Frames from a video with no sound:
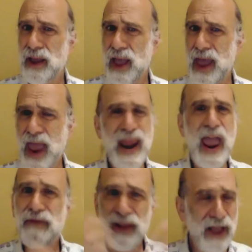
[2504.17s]
and, and
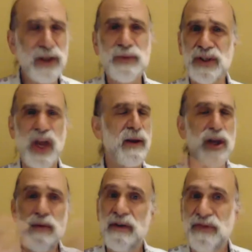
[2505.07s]
everything else beside it,
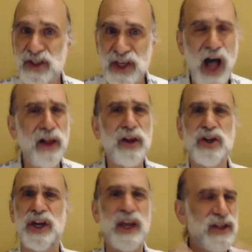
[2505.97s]
human
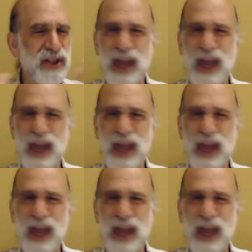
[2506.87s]
physiology and,